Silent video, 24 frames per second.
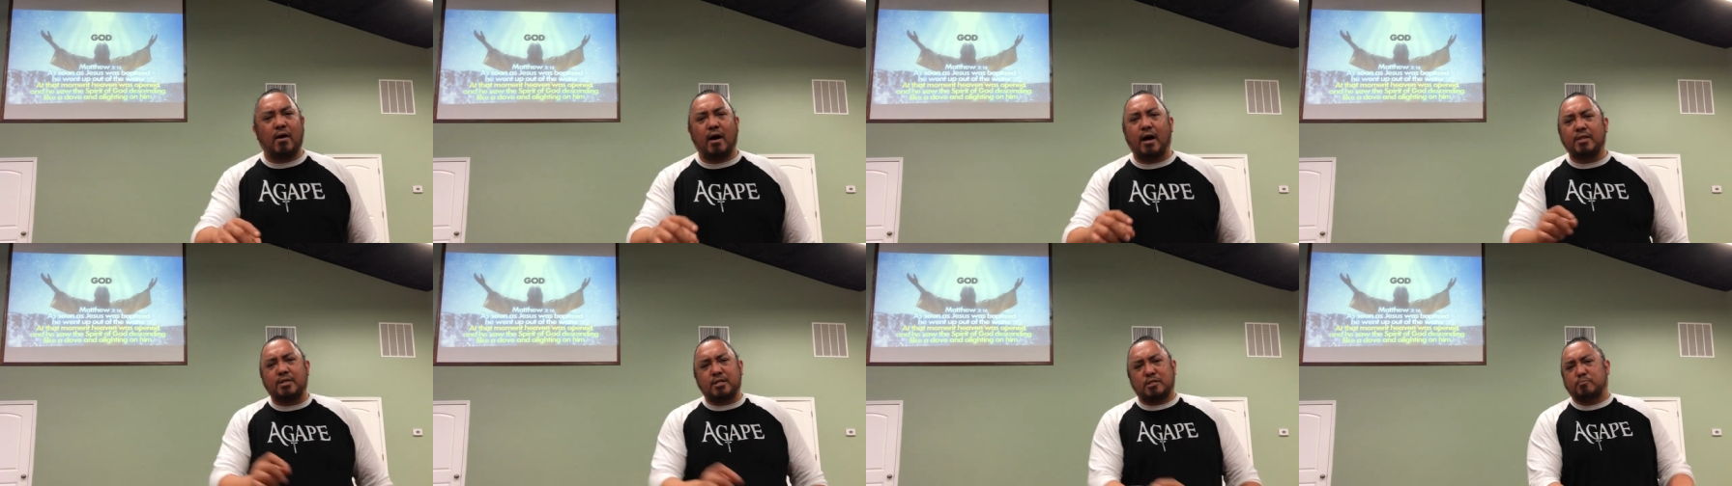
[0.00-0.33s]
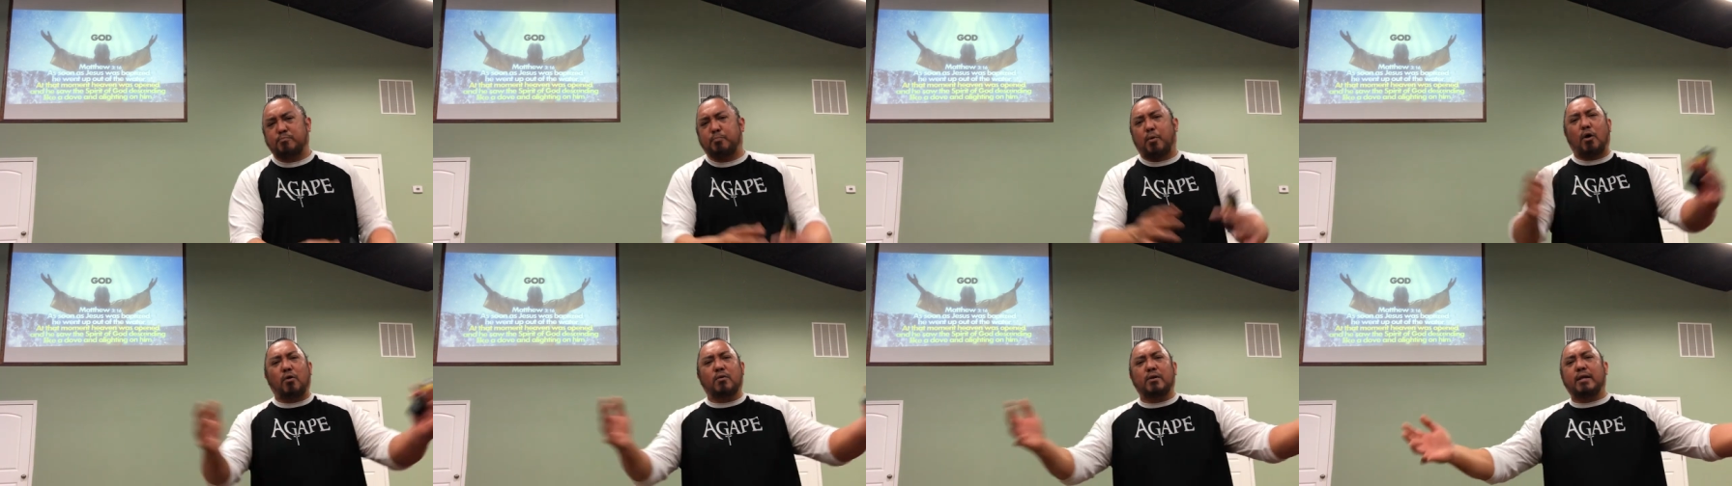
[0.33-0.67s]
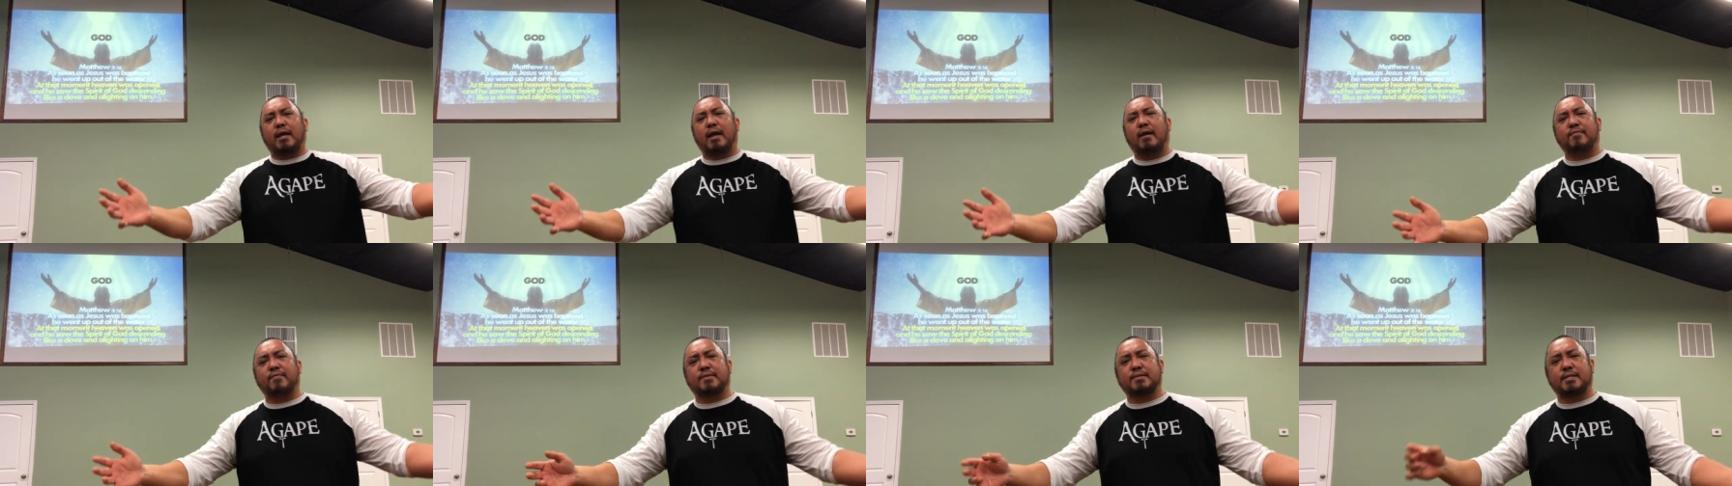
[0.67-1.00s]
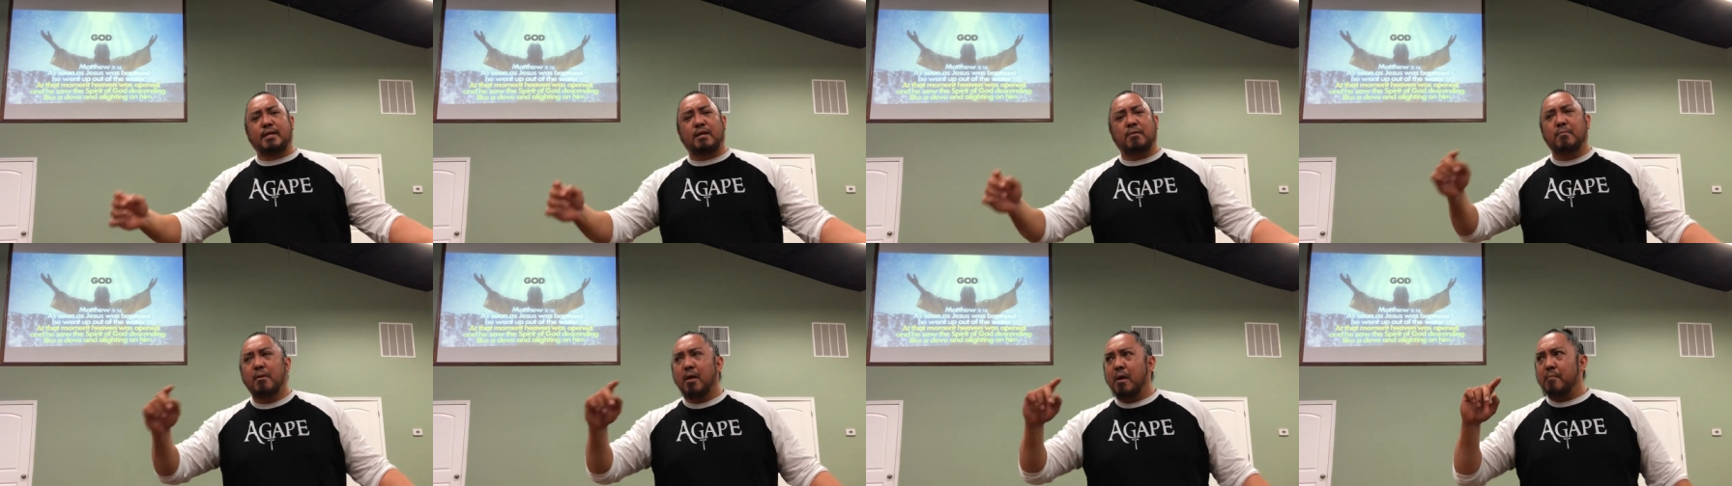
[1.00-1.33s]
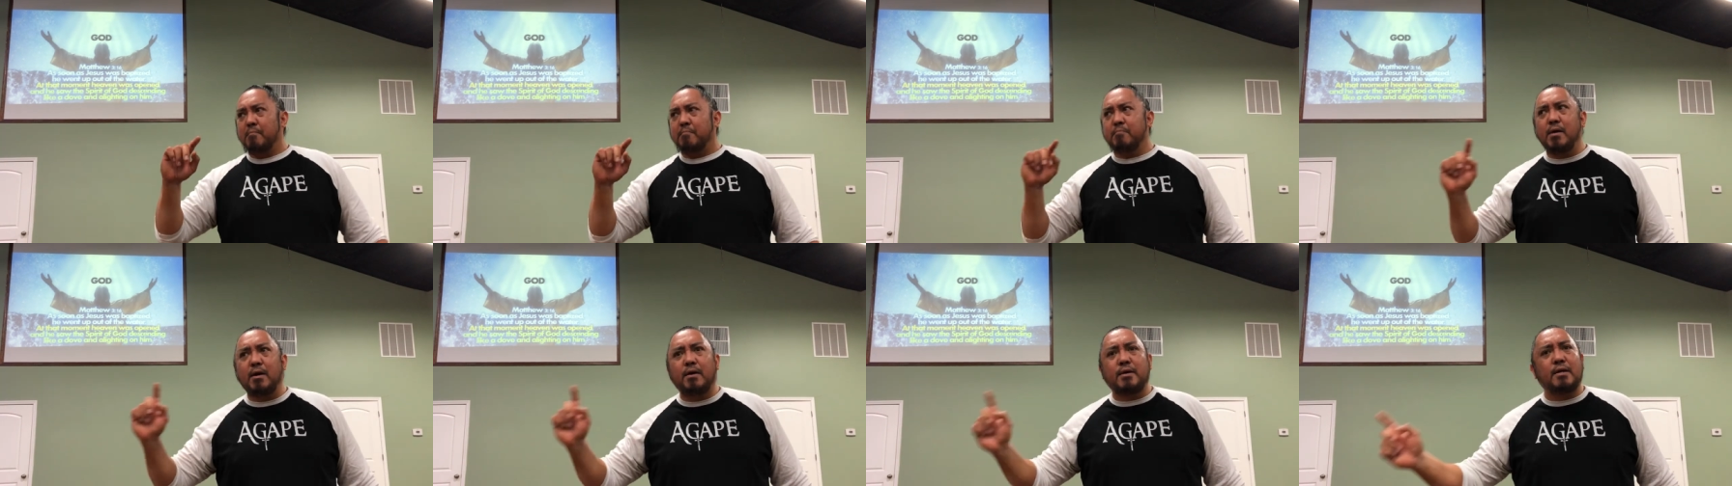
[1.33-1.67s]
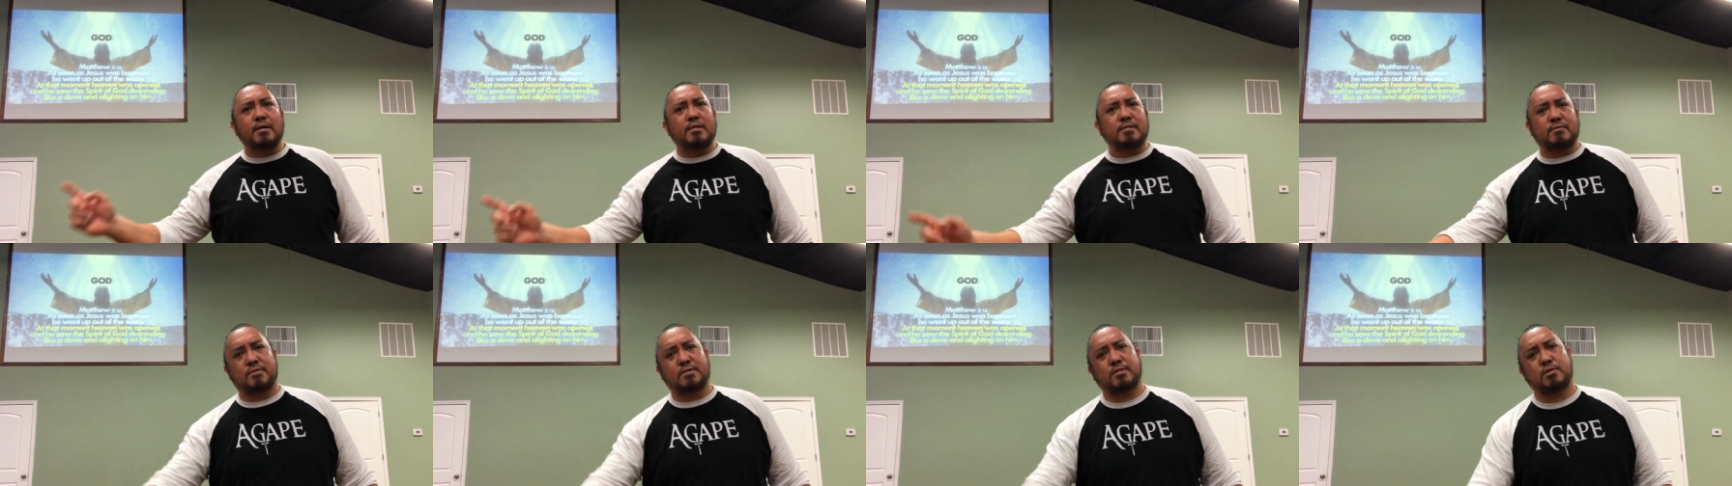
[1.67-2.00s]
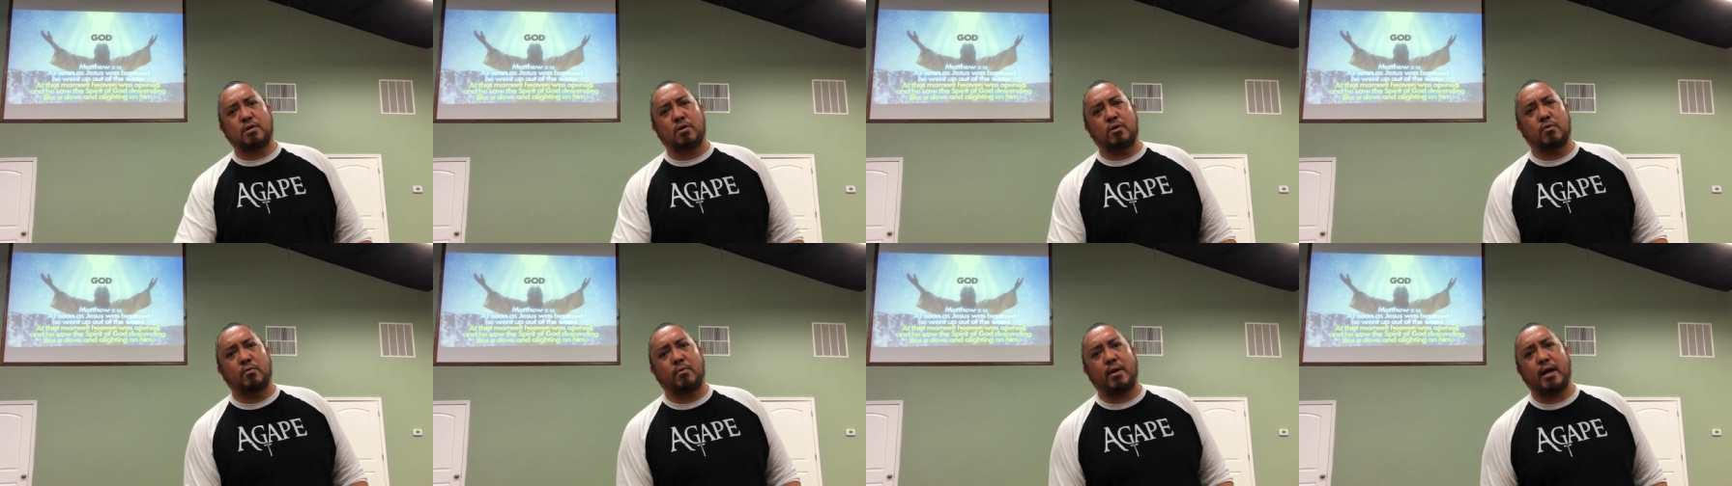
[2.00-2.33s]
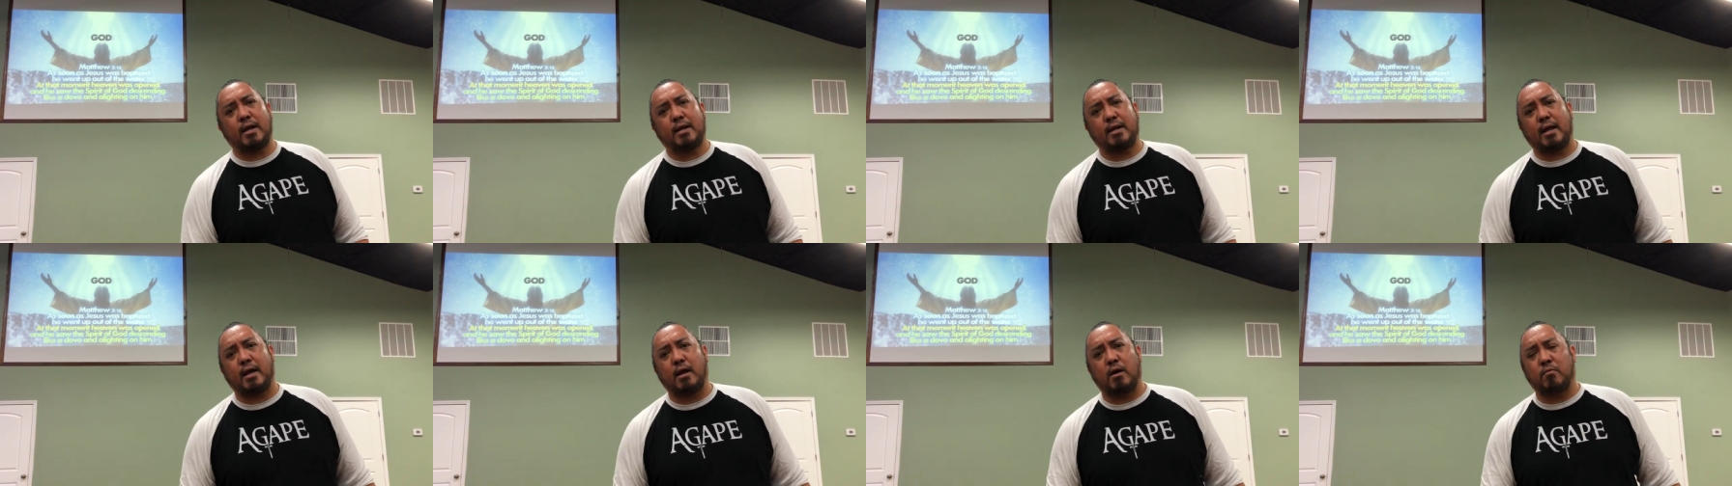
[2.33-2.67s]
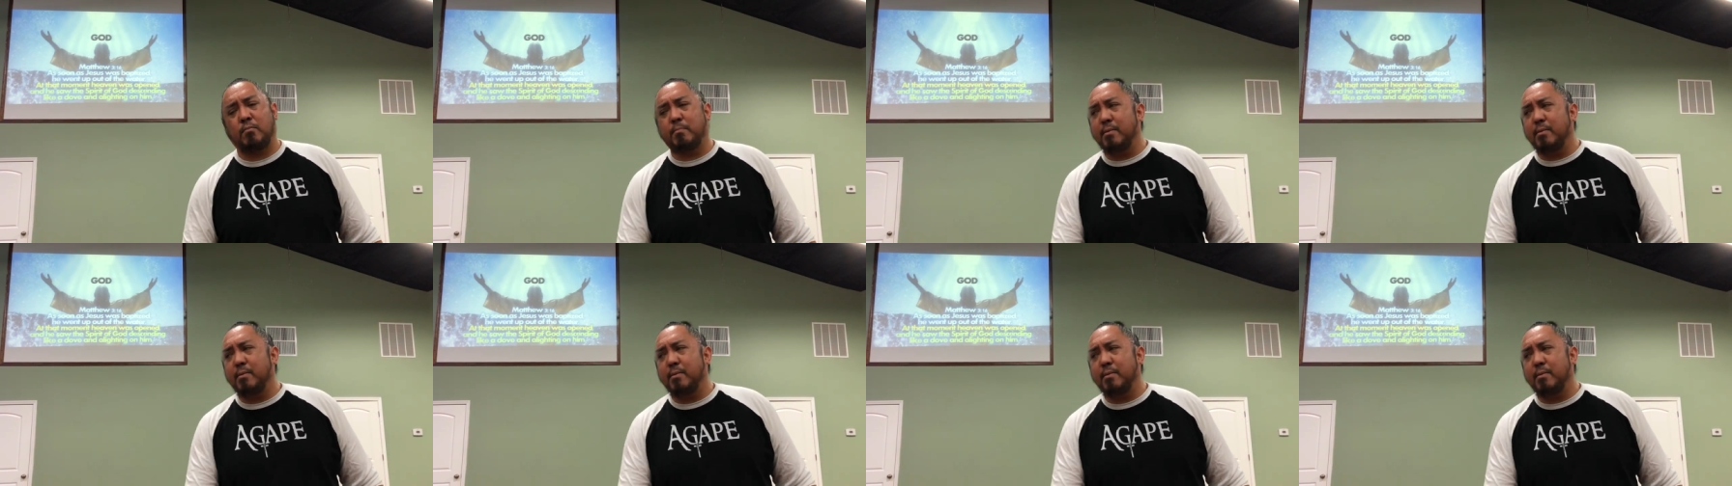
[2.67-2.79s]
I just boldly have to say, millions of souls right now,